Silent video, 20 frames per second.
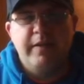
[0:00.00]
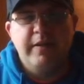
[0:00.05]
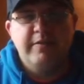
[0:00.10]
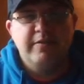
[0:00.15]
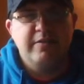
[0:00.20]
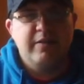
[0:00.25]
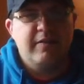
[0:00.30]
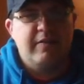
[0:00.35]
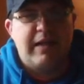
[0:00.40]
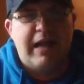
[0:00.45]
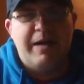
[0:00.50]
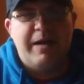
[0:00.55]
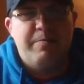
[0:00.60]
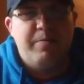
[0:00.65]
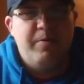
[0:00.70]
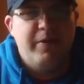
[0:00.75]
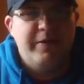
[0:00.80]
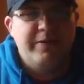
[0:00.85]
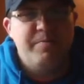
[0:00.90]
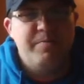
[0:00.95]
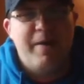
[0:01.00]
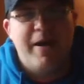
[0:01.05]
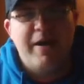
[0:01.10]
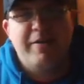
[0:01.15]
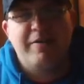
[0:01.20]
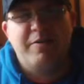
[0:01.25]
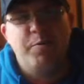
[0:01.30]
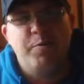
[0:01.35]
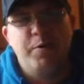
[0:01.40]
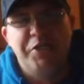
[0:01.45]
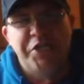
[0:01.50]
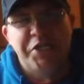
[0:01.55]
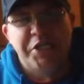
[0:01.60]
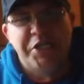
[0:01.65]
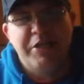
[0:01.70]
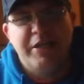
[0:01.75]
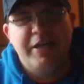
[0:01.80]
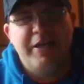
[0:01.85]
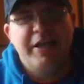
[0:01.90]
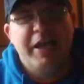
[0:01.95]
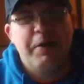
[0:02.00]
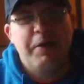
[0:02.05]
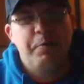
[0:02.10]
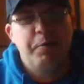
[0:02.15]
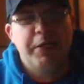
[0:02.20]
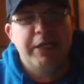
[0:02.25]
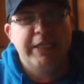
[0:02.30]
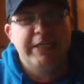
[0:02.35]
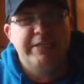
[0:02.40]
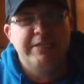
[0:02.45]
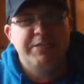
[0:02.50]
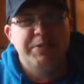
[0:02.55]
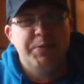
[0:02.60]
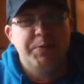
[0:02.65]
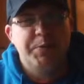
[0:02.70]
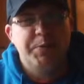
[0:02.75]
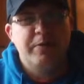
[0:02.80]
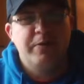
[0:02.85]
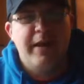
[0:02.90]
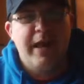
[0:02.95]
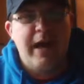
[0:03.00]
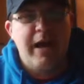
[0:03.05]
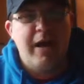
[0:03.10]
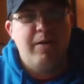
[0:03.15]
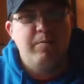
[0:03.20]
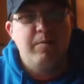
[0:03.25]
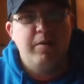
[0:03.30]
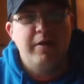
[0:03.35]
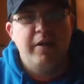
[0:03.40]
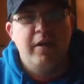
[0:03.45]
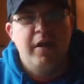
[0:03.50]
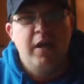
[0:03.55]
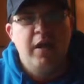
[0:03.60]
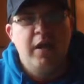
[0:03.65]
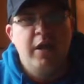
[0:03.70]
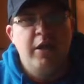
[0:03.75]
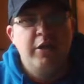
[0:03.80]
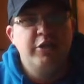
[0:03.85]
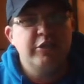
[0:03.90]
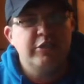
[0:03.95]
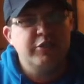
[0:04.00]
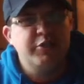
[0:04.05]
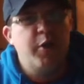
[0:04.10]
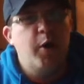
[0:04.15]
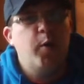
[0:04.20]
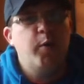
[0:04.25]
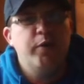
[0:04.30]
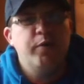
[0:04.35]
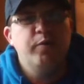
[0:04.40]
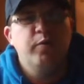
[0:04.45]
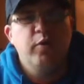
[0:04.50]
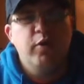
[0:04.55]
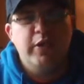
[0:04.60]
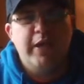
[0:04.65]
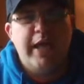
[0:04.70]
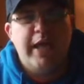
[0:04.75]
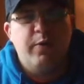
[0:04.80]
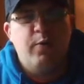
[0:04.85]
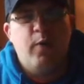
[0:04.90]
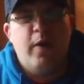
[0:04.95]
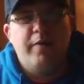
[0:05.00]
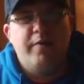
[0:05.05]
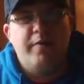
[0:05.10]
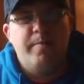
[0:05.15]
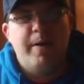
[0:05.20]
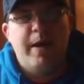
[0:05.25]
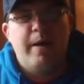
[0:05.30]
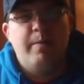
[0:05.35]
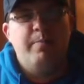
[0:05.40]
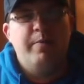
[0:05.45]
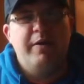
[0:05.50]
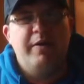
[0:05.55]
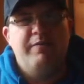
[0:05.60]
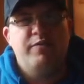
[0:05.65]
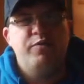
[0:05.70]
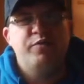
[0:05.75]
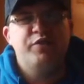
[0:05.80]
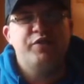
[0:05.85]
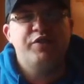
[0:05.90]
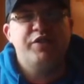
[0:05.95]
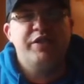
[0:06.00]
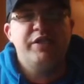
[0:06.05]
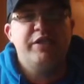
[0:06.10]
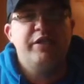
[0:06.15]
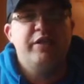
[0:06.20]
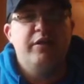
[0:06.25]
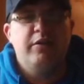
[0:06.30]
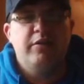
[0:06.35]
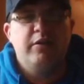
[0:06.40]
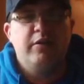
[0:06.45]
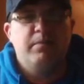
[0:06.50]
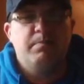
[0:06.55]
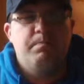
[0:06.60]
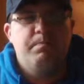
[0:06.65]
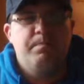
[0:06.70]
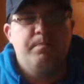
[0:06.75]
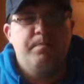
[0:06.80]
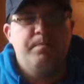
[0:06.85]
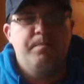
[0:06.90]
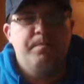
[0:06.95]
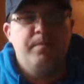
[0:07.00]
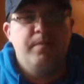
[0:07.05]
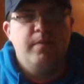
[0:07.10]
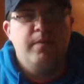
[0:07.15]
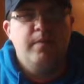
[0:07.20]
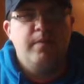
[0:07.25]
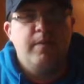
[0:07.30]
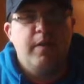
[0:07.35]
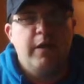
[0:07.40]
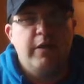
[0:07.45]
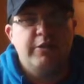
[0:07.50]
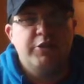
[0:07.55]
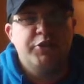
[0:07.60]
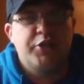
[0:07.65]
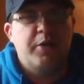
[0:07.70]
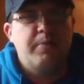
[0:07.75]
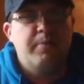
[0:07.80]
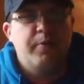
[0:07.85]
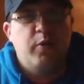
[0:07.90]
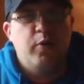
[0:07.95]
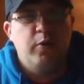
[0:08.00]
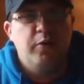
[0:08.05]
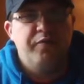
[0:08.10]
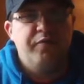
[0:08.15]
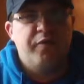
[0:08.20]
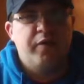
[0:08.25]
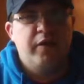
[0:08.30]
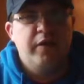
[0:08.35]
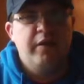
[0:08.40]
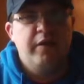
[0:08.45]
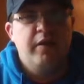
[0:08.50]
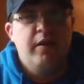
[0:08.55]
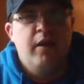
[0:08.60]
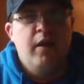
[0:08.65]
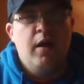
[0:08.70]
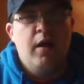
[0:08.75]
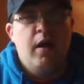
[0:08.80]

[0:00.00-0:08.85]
It's a complex math equation that I won't get into now, but just know when you look at a weather map, if you see a sharp cold front,